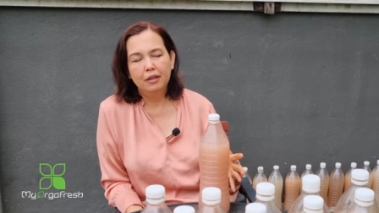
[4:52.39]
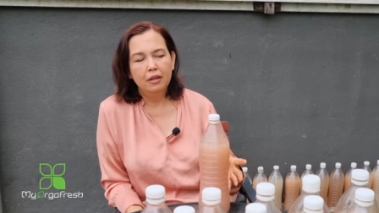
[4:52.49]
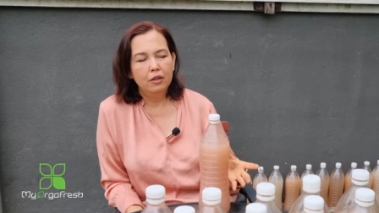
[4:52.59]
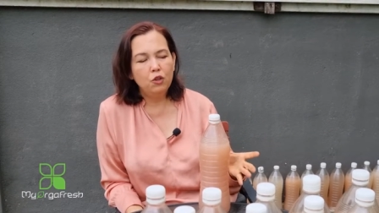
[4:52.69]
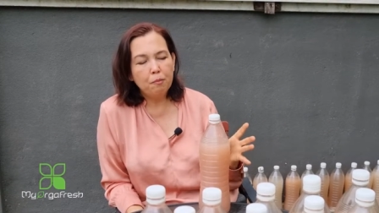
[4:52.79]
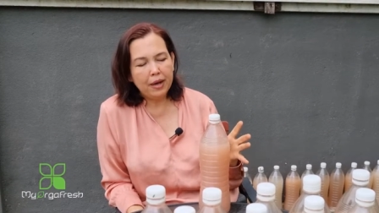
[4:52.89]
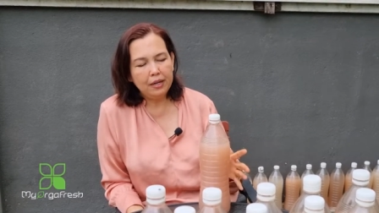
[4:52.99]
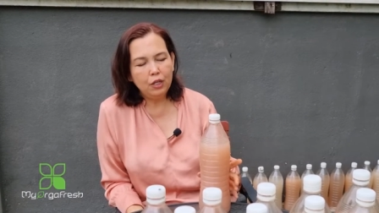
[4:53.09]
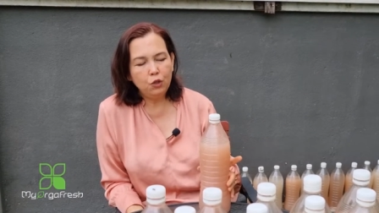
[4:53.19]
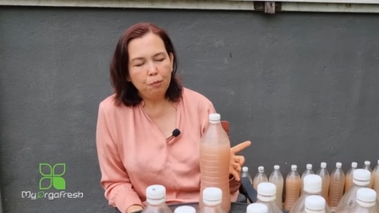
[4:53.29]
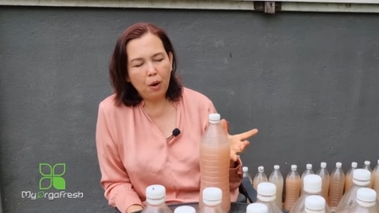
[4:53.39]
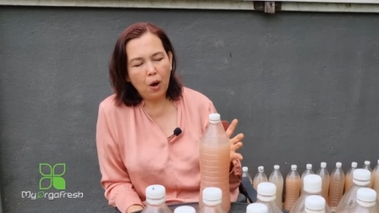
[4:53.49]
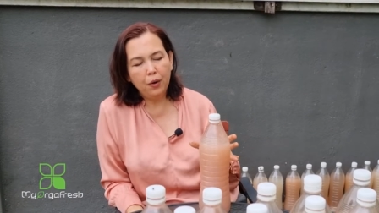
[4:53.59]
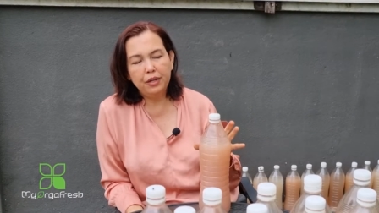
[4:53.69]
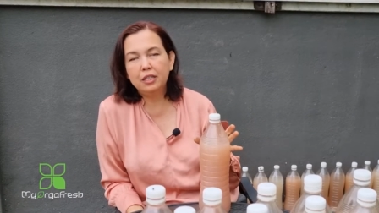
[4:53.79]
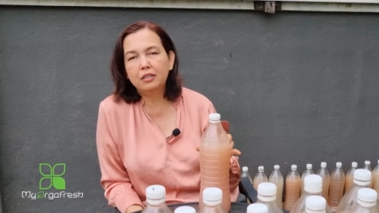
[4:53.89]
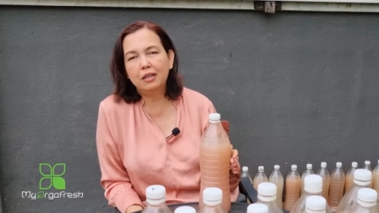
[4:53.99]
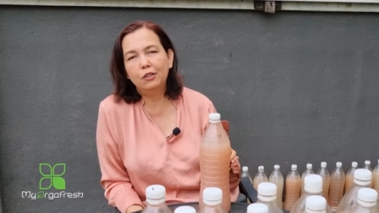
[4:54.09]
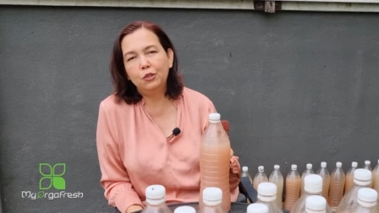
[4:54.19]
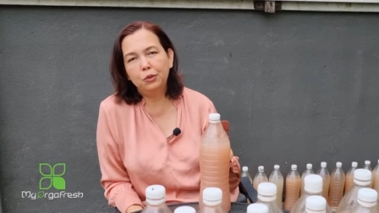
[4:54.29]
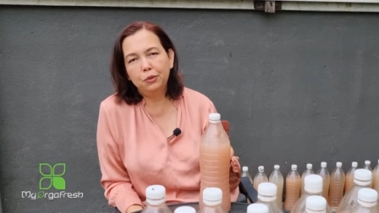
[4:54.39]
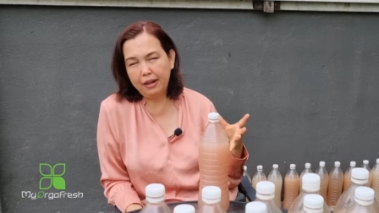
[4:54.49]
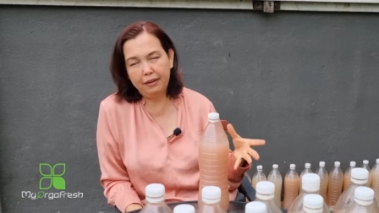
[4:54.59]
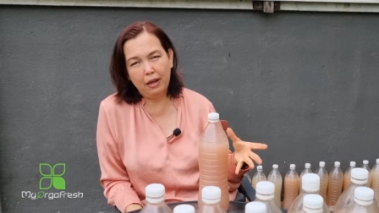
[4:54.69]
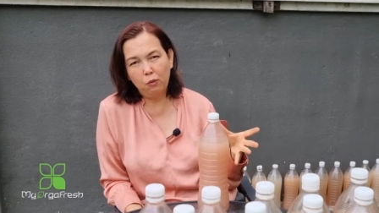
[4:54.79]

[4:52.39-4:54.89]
you might need to pour this into that